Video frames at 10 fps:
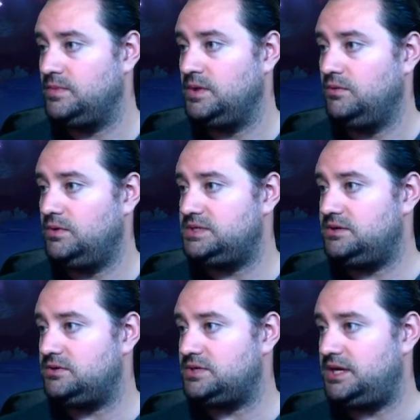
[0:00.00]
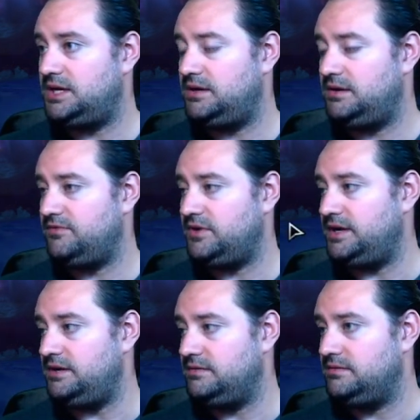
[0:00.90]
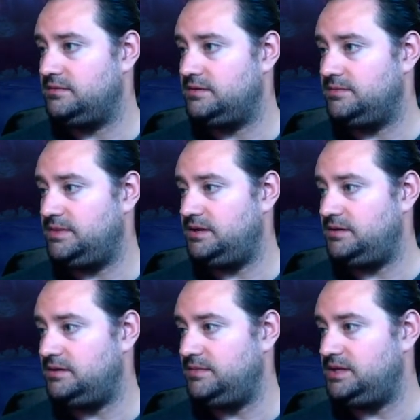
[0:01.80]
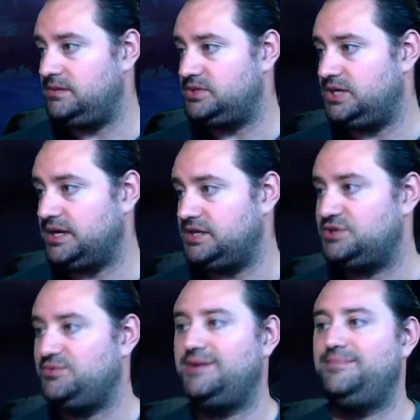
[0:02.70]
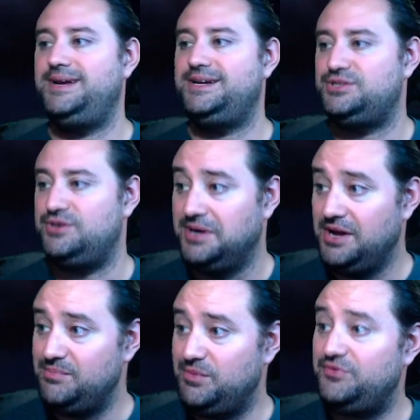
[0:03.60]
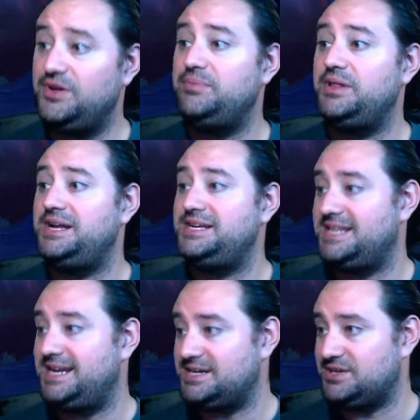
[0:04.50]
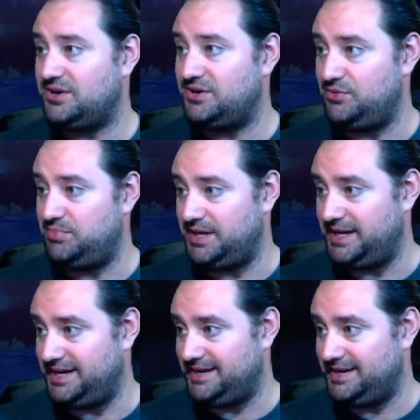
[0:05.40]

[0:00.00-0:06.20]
What's Zero say? Forget. Let me double check. Just want to make sure. Move the abilities on the next card you play.